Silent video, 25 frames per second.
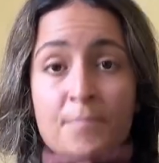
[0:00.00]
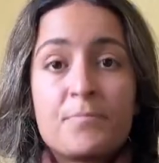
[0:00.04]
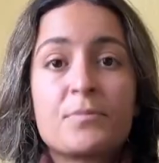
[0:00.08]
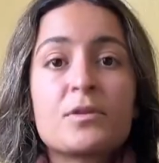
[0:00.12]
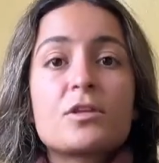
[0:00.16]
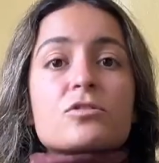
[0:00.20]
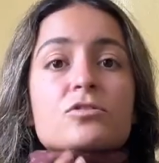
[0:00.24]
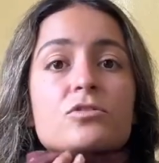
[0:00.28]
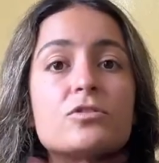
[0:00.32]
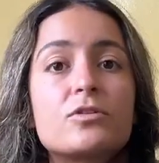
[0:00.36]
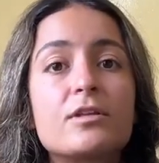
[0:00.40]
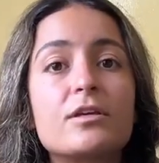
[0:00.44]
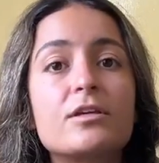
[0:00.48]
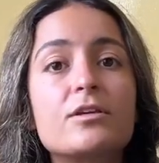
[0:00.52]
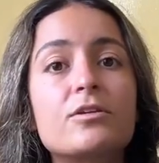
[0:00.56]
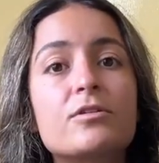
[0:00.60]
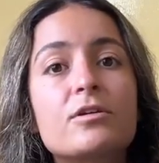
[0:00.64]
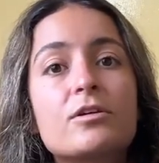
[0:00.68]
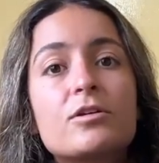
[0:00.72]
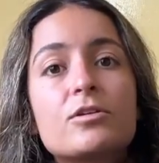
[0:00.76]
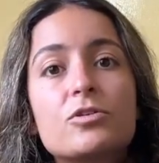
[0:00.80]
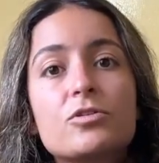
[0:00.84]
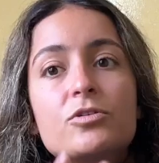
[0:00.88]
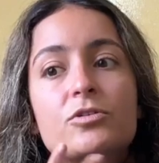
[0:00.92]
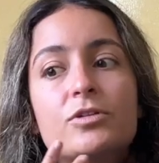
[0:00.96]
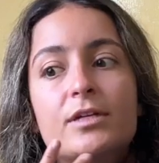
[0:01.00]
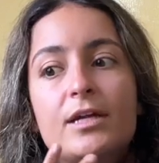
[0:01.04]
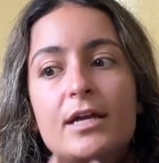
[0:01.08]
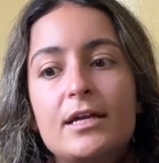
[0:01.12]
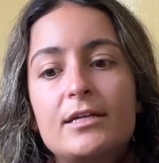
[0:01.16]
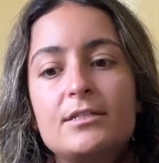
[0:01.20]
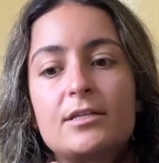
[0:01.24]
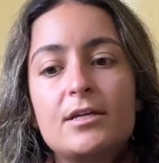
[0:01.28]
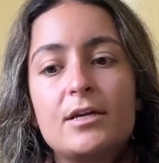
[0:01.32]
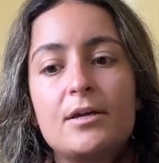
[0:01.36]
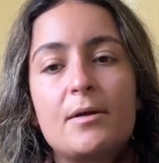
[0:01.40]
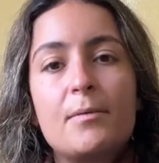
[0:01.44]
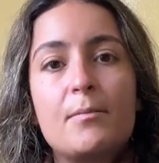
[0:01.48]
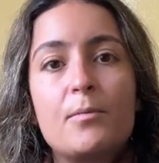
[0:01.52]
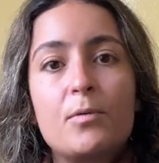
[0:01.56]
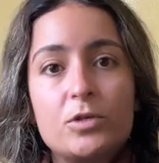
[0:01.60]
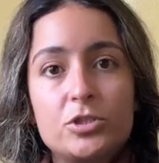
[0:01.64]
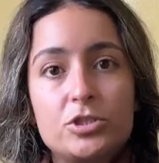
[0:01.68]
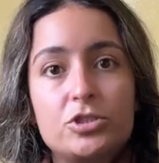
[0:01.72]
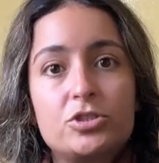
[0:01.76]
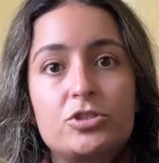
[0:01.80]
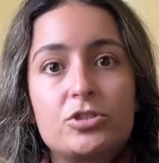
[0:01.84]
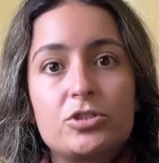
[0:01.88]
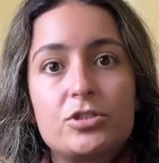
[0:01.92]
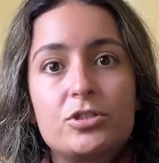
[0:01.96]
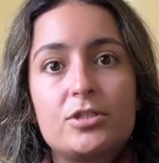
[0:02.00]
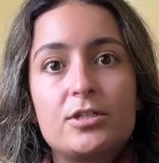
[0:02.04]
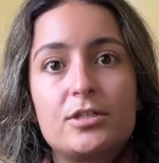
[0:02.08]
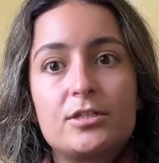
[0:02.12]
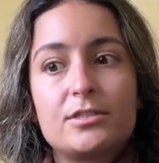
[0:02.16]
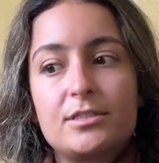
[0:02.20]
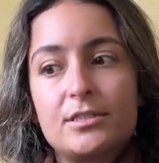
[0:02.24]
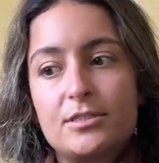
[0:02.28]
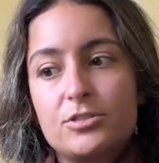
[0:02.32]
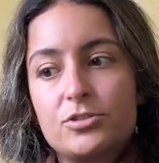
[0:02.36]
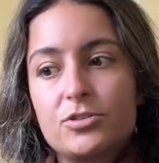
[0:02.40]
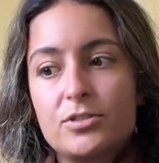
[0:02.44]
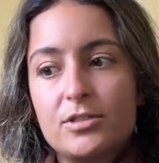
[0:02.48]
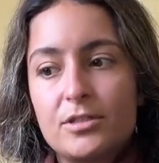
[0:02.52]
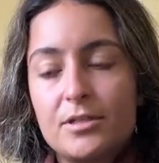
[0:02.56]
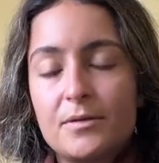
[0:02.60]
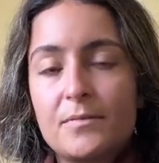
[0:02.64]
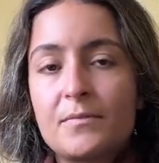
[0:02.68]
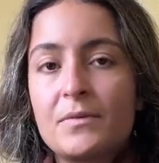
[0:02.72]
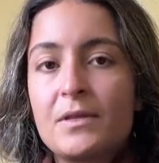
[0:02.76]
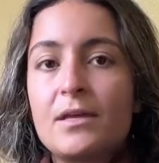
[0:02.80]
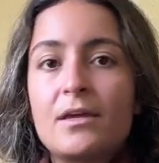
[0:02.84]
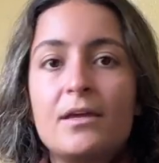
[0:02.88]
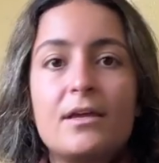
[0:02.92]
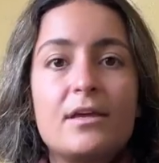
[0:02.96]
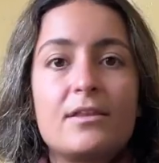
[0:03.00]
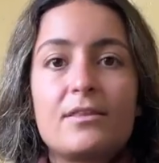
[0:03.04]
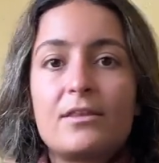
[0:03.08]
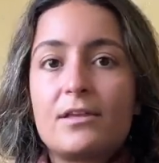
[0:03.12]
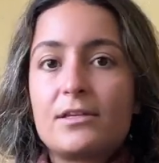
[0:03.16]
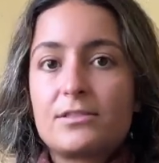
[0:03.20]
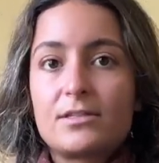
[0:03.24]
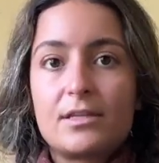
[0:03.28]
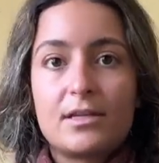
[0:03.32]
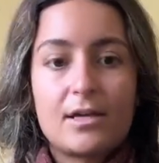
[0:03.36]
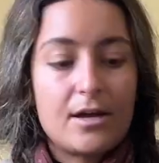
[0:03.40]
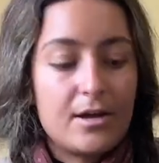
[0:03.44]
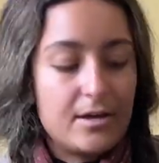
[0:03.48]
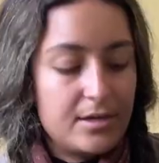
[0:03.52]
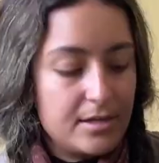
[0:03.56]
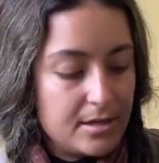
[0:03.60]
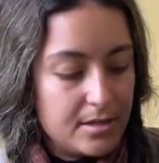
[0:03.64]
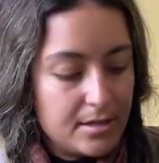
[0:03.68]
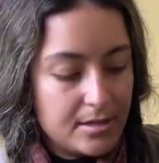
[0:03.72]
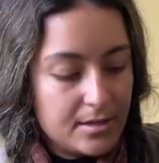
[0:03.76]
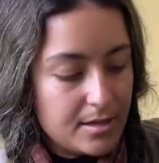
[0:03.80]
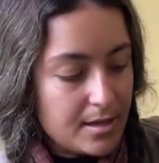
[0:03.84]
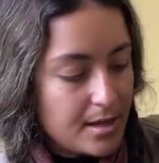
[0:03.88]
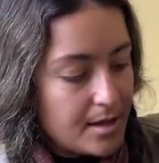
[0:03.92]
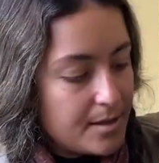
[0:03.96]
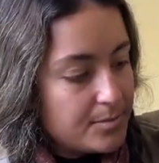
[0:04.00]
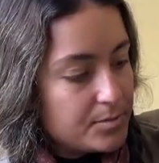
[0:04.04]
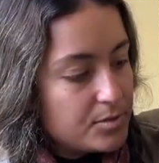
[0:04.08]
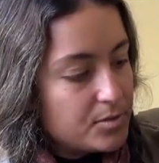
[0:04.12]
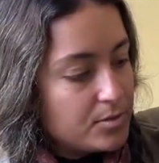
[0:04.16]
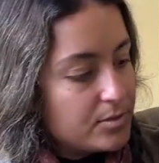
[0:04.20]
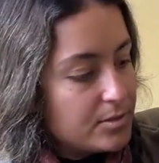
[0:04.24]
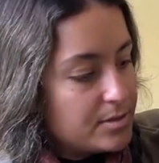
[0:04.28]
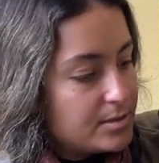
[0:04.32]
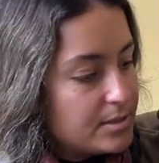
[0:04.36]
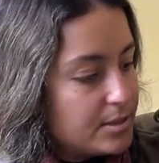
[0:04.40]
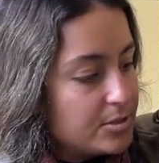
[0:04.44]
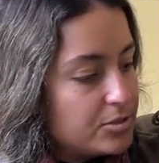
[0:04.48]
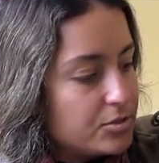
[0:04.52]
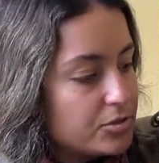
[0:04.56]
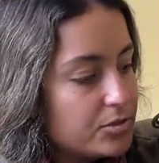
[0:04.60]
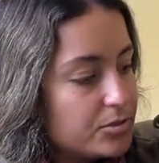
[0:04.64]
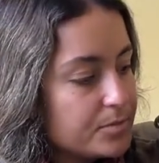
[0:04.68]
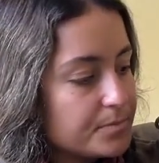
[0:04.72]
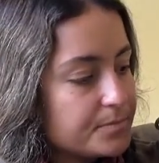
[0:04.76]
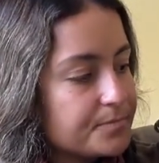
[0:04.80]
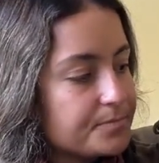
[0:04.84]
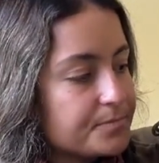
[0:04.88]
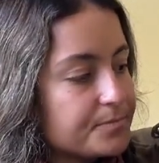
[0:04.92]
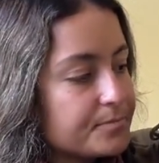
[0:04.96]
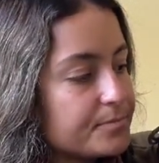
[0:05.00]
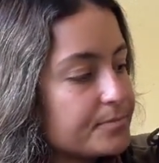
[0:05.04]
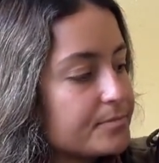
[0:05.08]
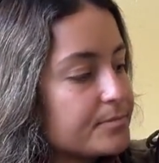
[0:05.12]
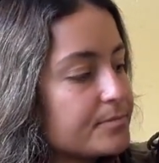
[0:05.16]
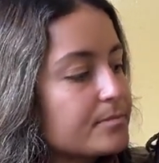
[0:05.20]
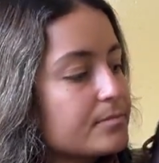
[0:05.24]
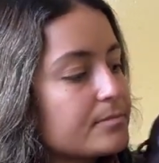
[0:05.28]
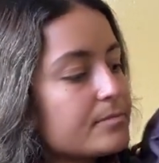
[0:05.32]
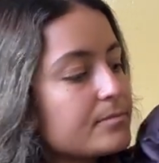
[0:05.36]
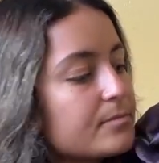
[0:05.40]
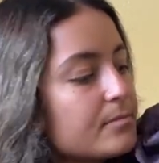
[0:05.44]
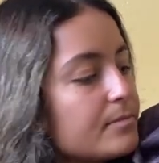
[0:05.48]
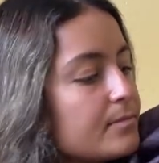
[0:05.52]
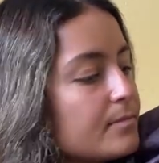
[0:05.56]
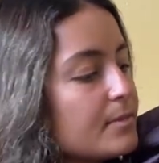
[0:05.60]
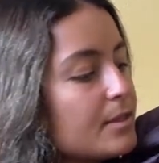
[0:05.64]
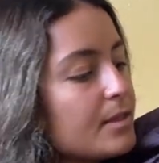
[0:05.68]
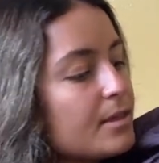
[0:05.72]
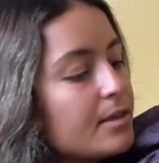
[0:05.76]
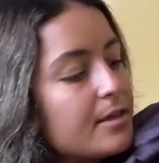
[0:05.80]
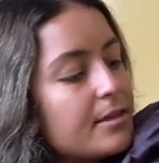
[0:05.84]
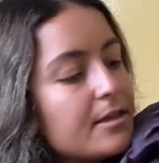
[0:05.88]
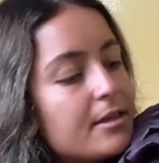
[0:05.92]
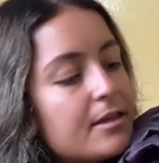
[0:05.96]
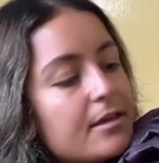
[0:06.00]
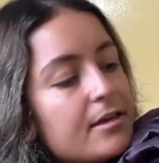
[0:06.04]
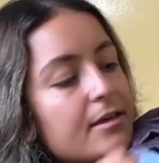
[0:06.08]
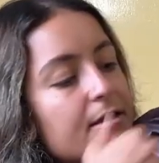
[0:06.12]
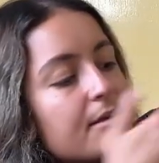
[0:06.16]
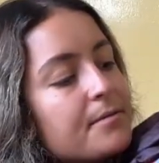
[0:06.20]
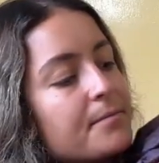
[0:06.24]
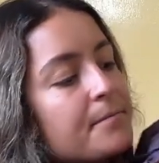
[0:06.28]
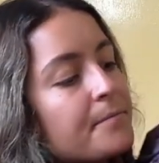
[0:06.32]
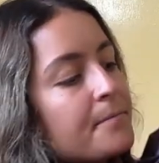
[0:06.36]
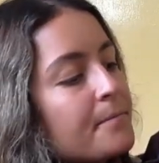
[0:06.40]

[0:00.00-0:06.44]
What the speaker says: so that you can create moisture, essentially. Things like honey, absolutely essential. And then